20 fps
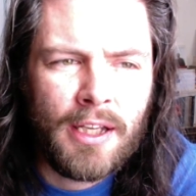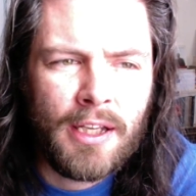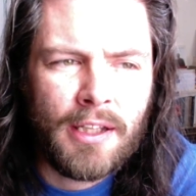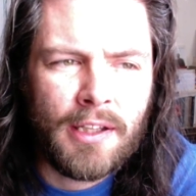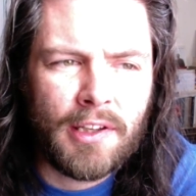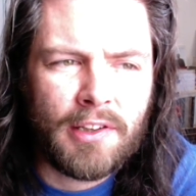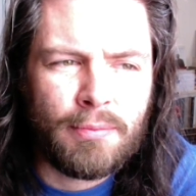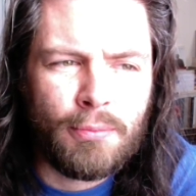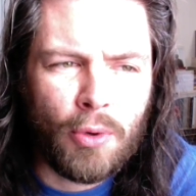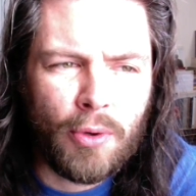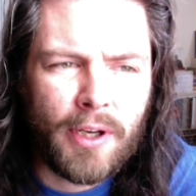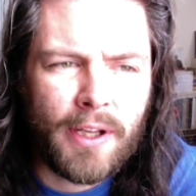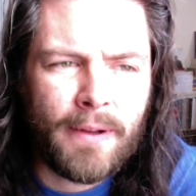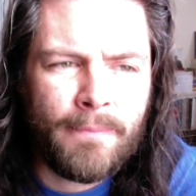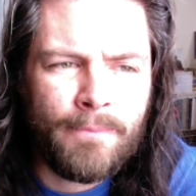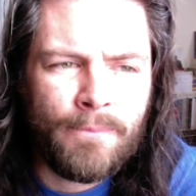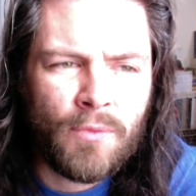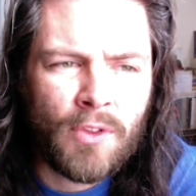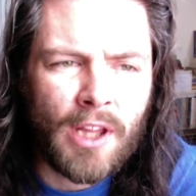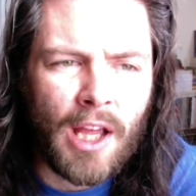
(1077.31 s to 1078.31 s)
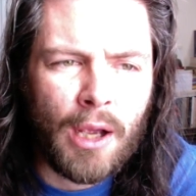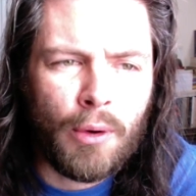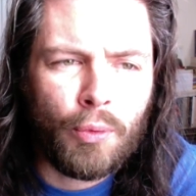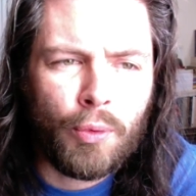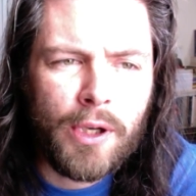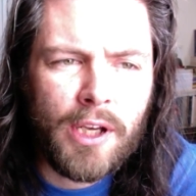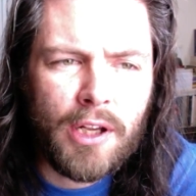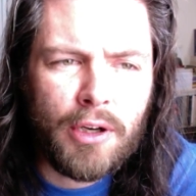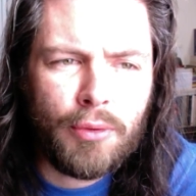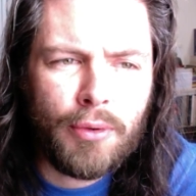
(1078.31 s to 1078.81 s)
This morning, I
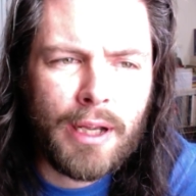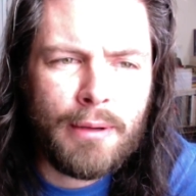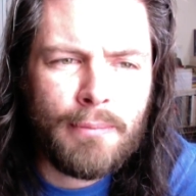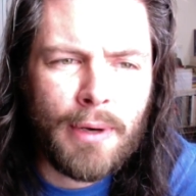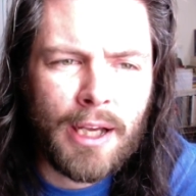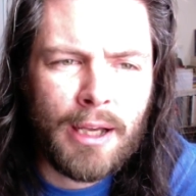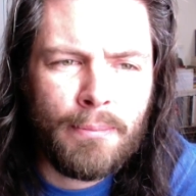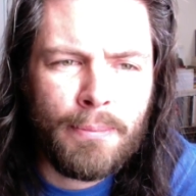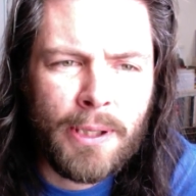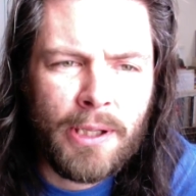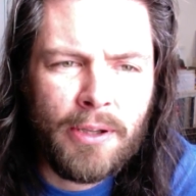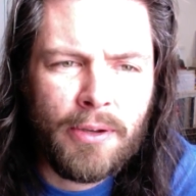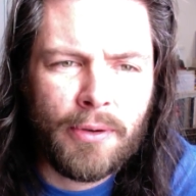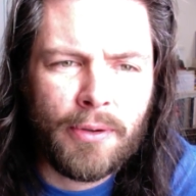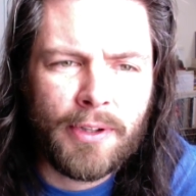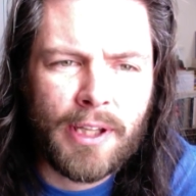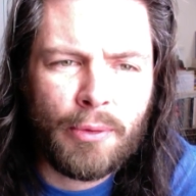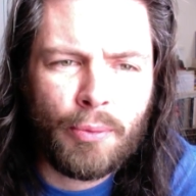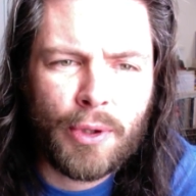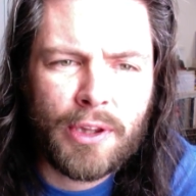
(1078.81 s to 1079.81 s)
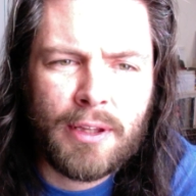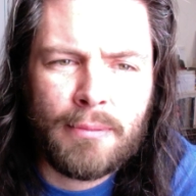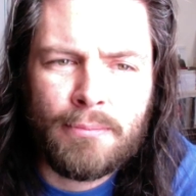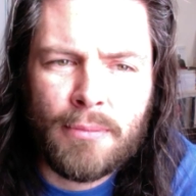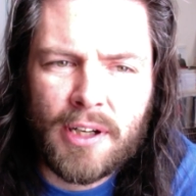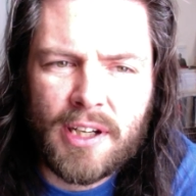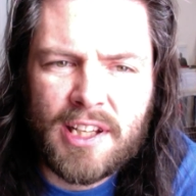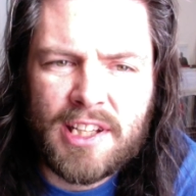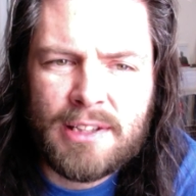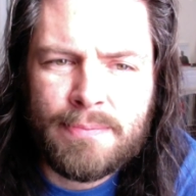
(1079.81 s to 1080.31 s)
reiterate my appeal that with the
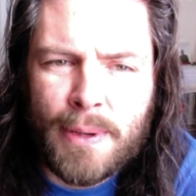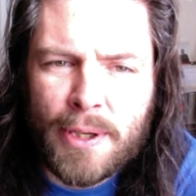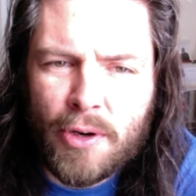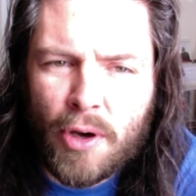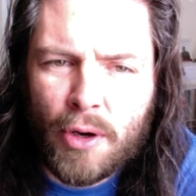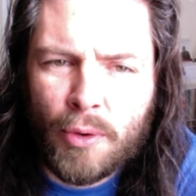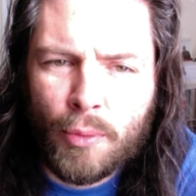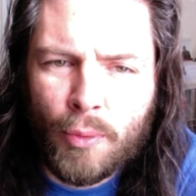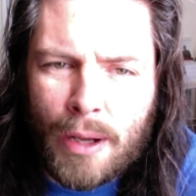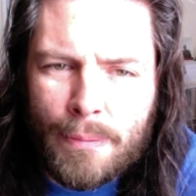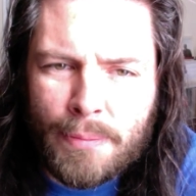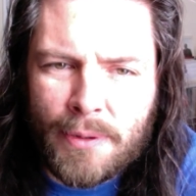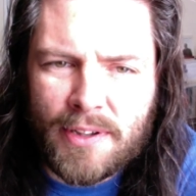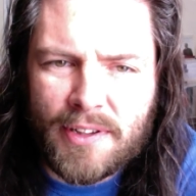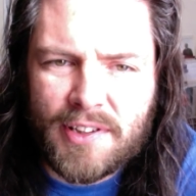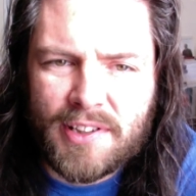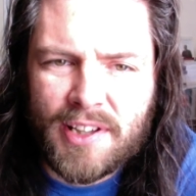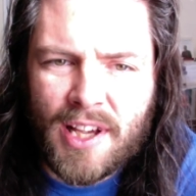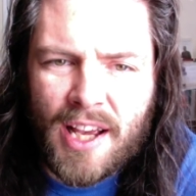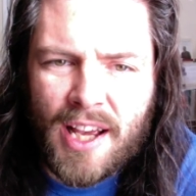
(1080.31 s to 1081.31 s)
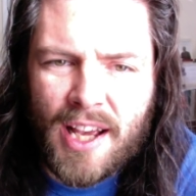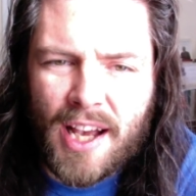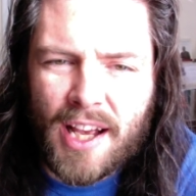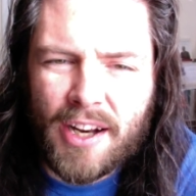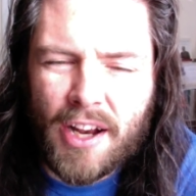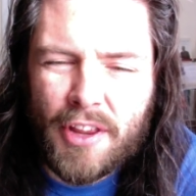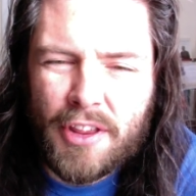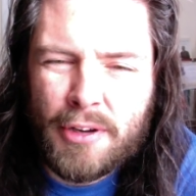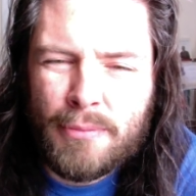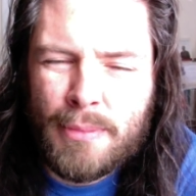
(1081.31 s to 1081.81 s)
money spent on weapons and
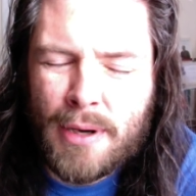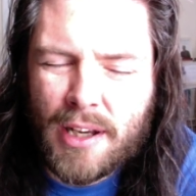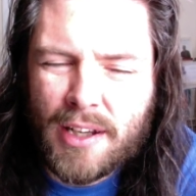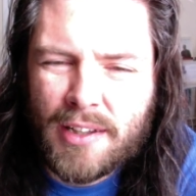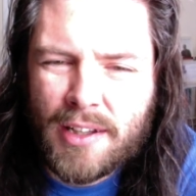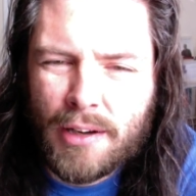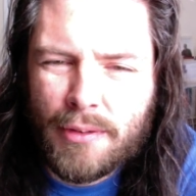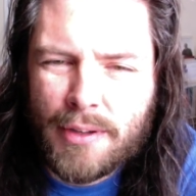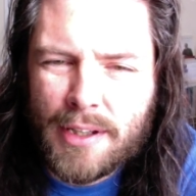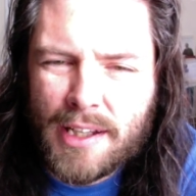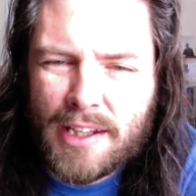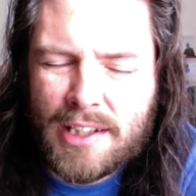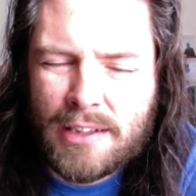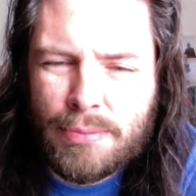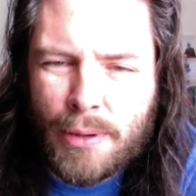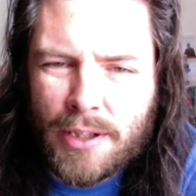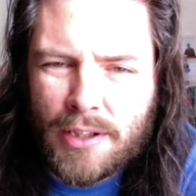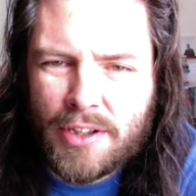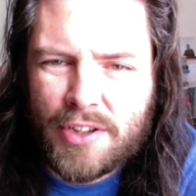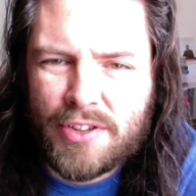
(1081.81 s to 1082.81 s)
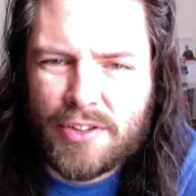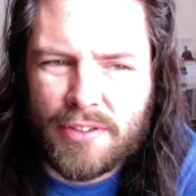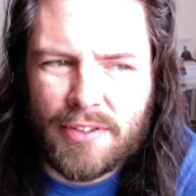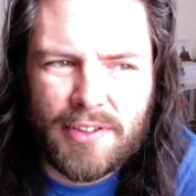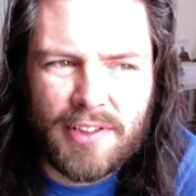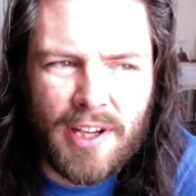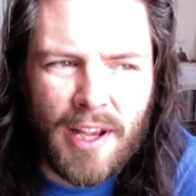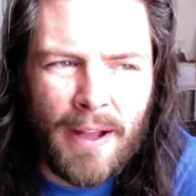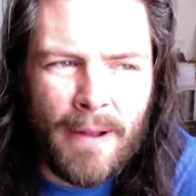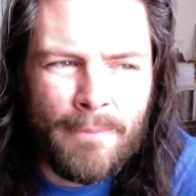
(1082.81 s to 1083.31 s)
other military
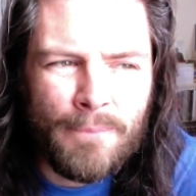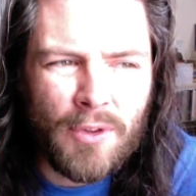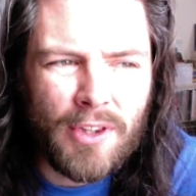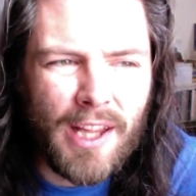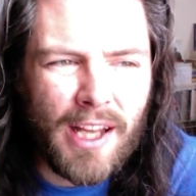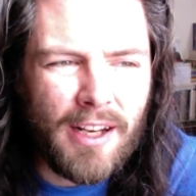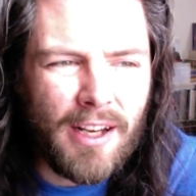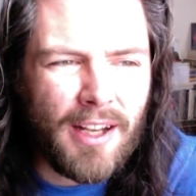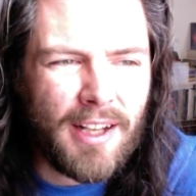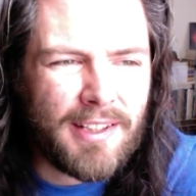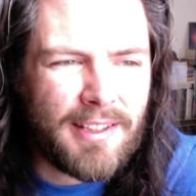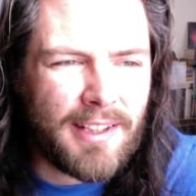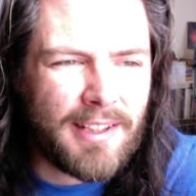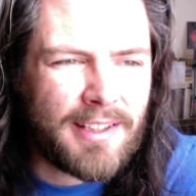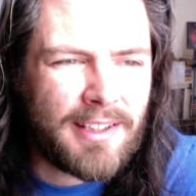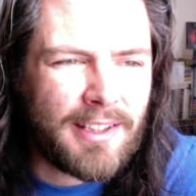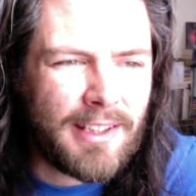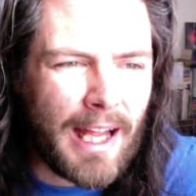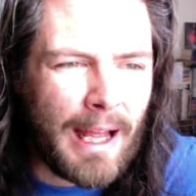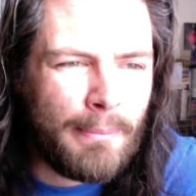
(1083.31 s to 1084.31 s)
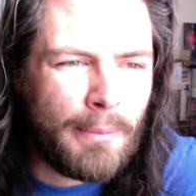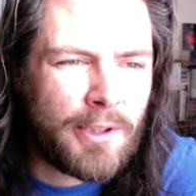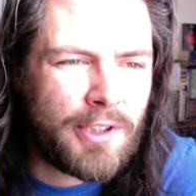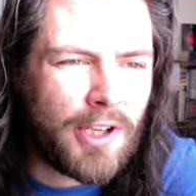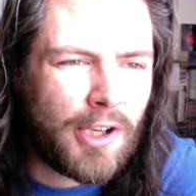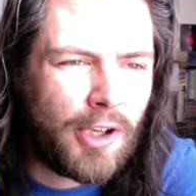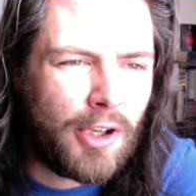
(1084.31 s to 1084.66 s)
expenditures, let us establish a